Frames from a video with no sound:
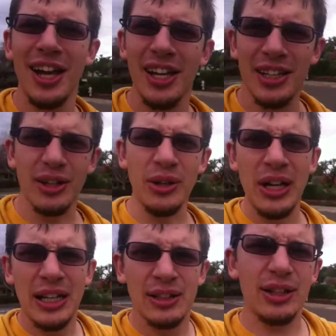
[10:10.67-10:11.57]
you know,
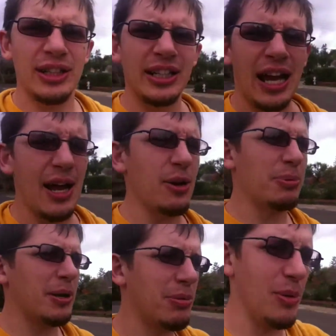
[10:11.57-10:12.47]
learning how
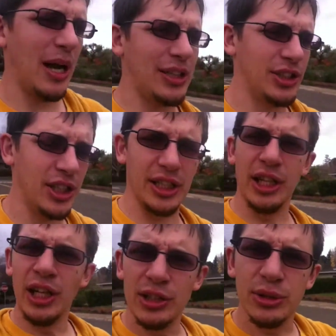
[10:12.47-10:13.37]
people actually
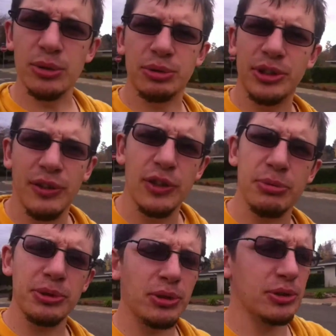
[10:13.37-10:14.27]
talk to each other, because
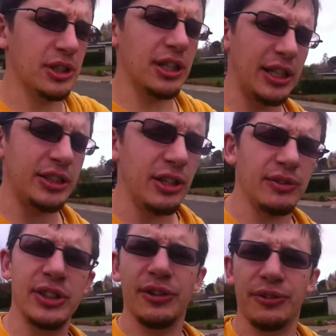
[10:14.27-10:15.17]
we talk to each other
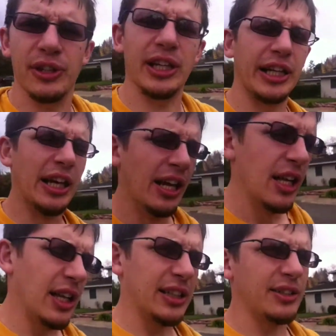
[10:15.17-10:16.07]
differently,
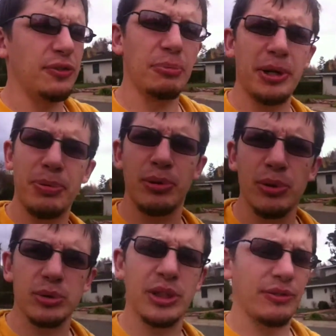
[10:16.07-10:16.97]
like different
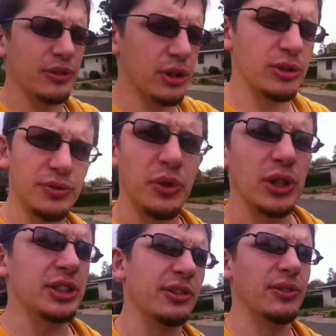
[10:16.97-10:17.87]
people, different tones of
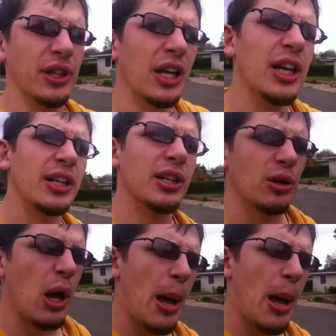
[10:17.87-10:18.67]
voice, different, you know,